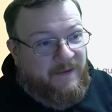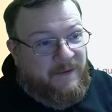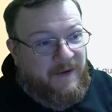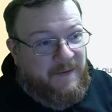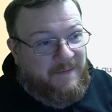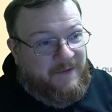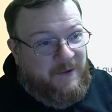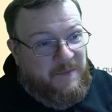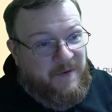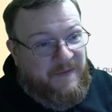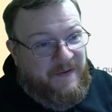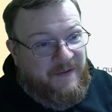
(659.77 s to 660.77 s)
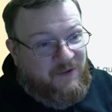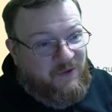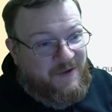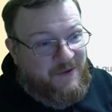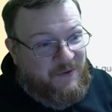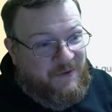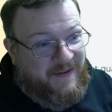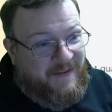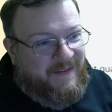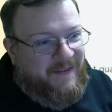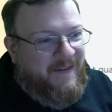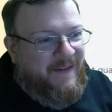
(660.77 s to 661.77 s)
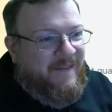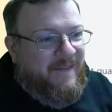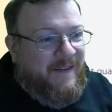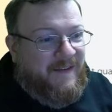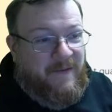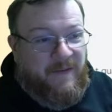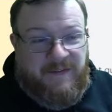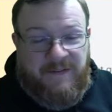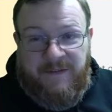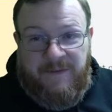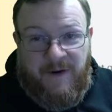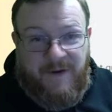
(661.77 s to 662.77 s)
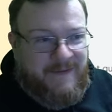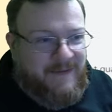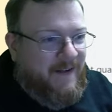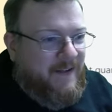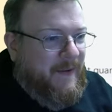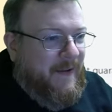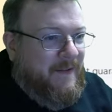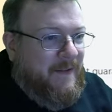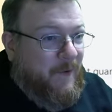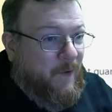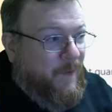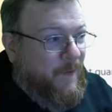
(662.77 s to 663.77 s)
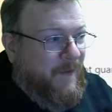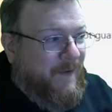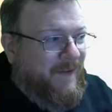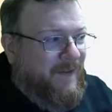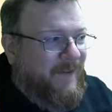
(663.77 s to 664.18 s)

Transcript: trying to, to move these trainer toolkits because I have a single evolving skies packs in them. Oh boy.